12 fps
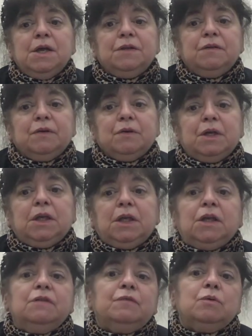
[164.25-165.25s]
the very
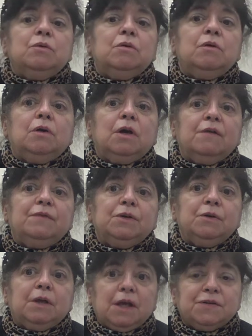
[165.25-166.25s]
evil
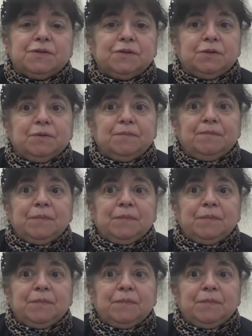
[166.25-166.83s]
Governor Gessler.